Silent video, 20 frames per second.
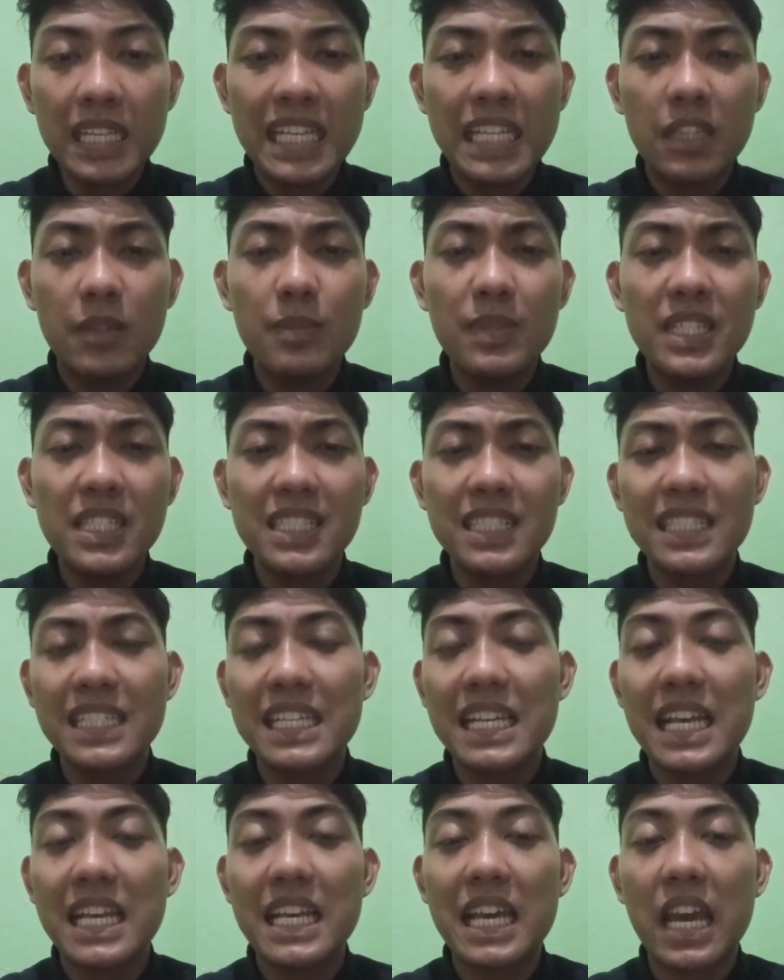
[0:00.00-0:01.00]
It means
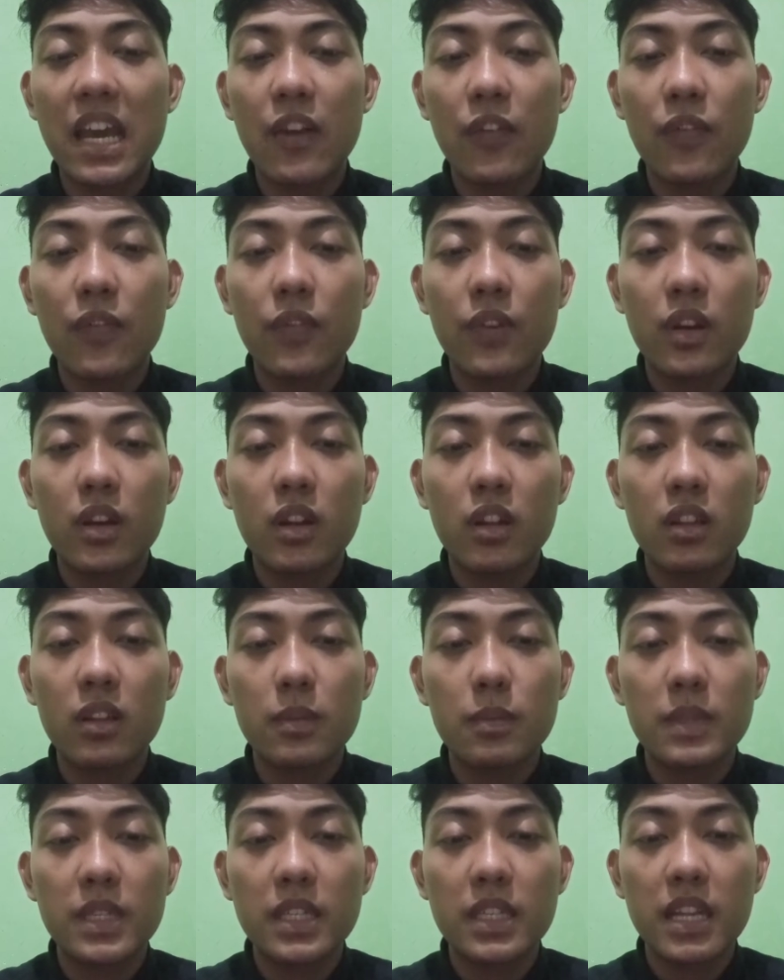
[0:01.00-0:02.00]
they have
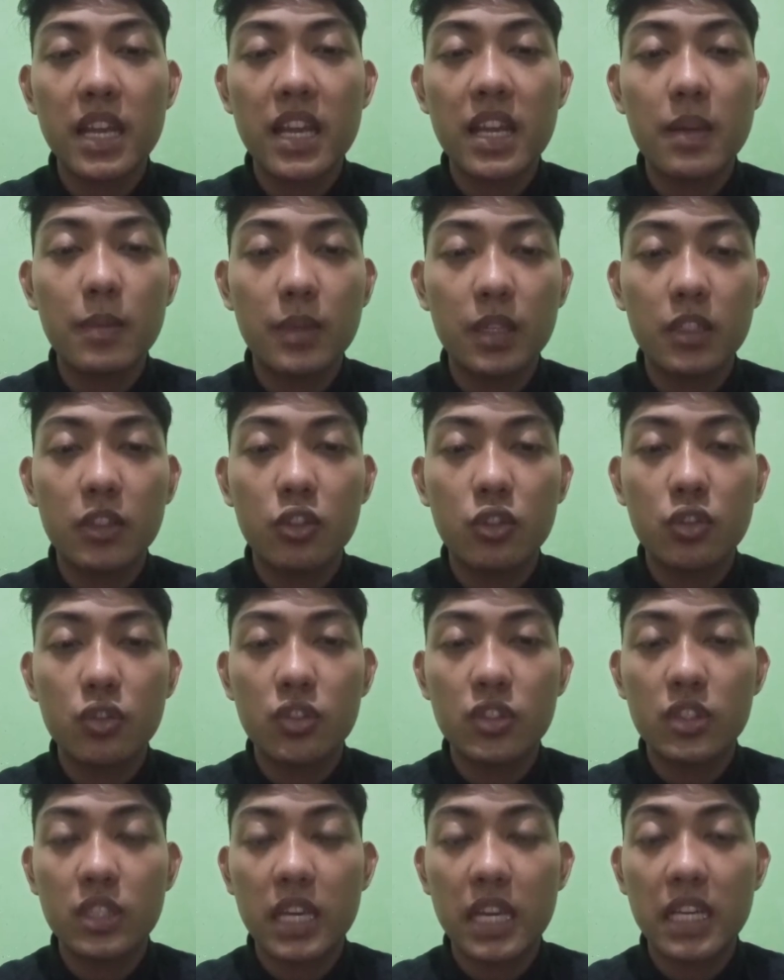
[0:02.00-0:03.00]
not been able to
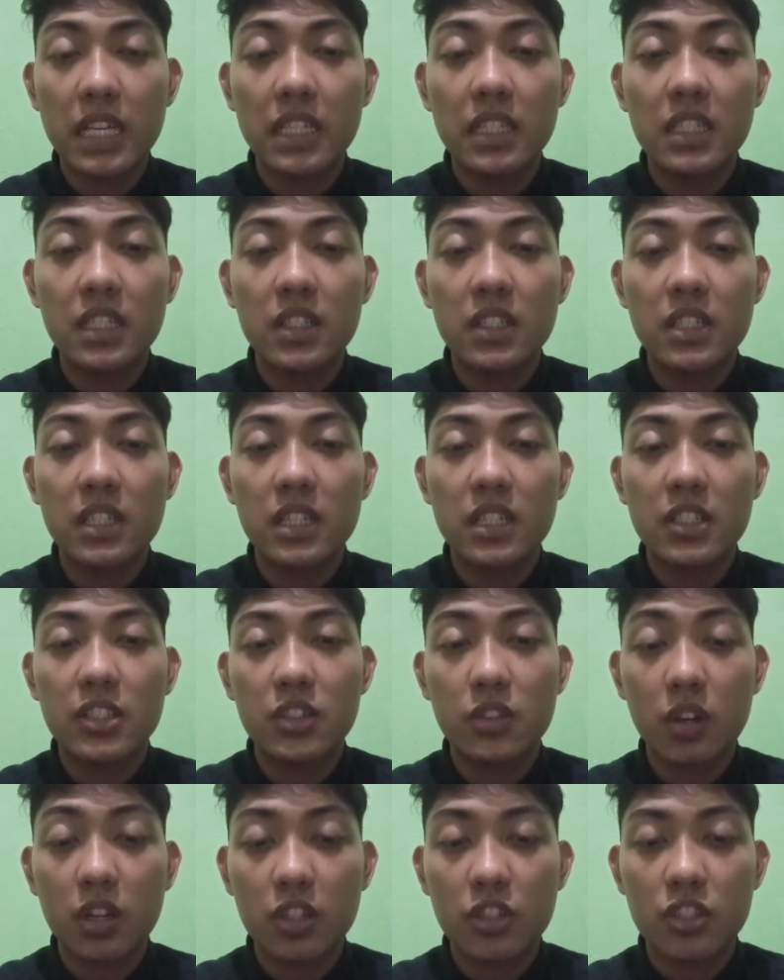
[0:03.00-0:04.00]
use an internal
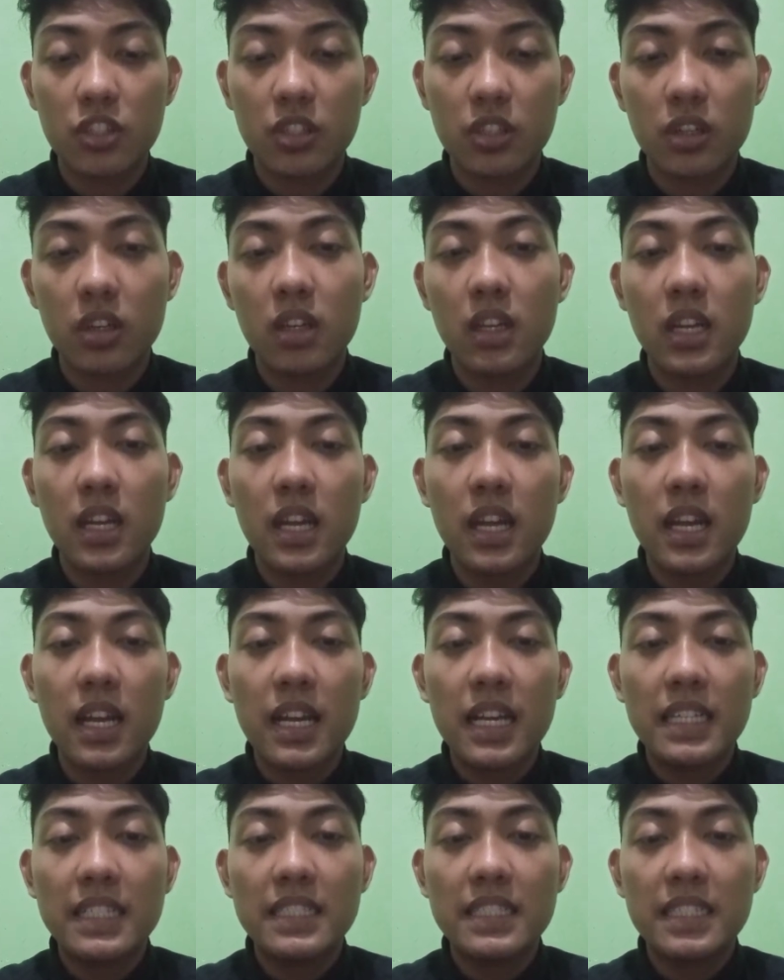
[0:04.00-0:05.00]
structure
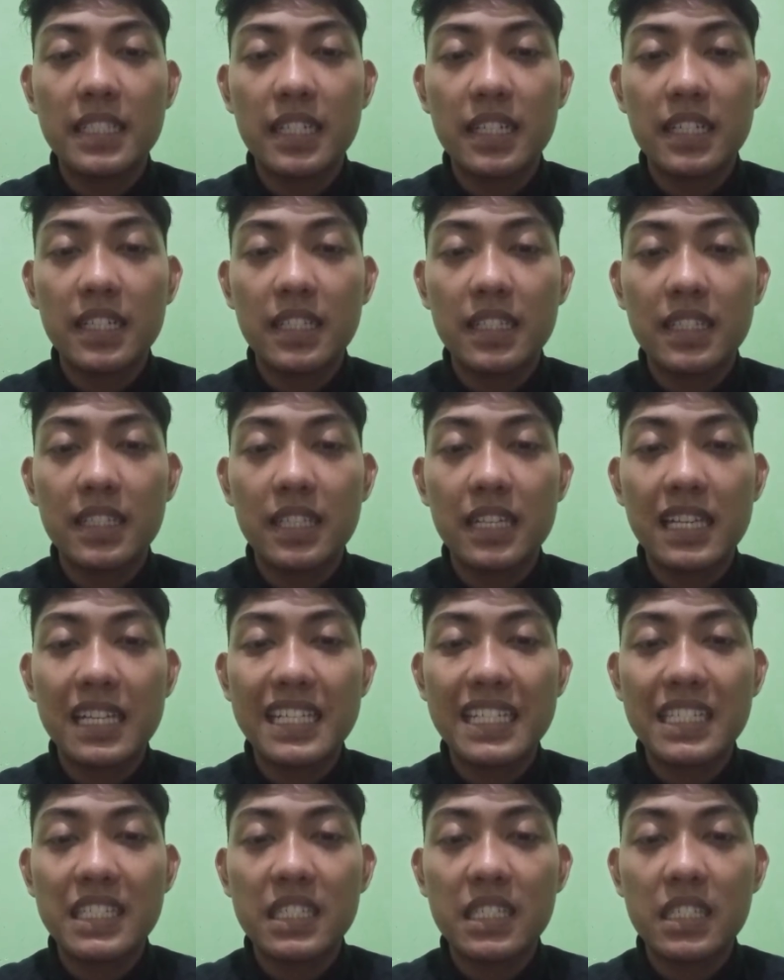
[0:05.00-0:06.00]
that
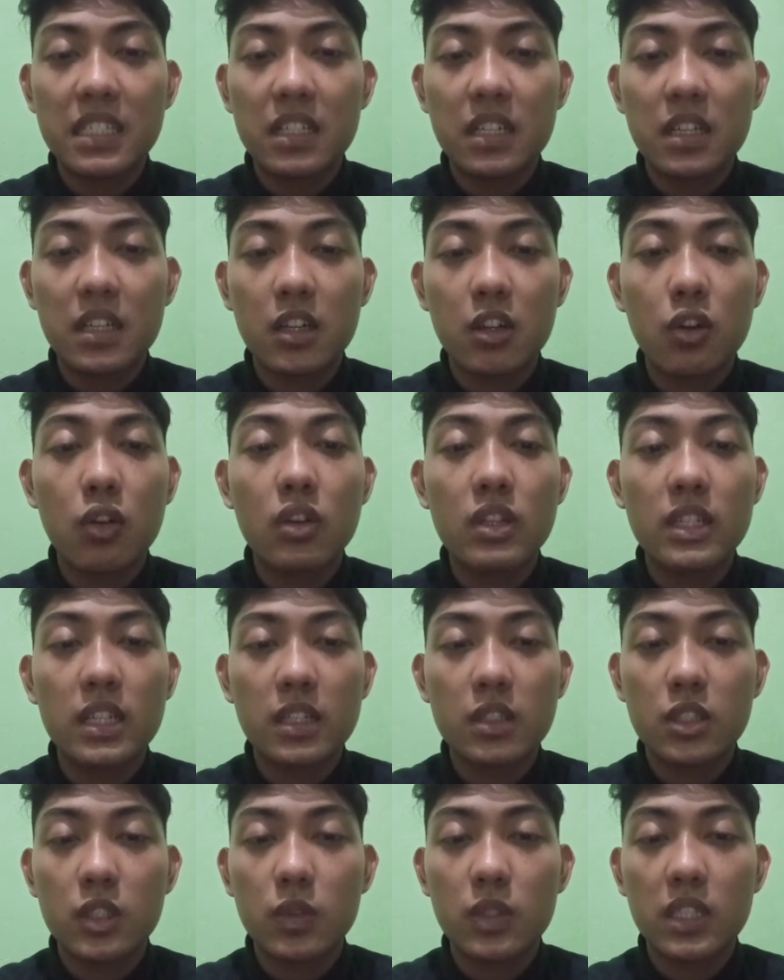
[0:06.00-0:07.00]
is in
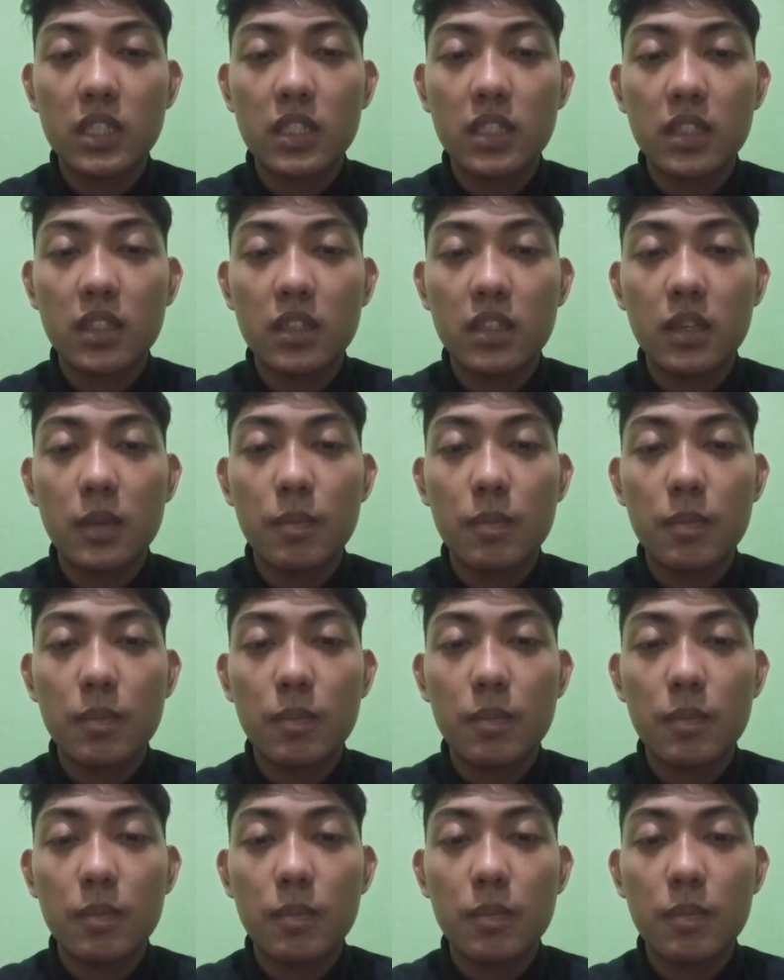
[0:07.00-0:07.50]
accordance with the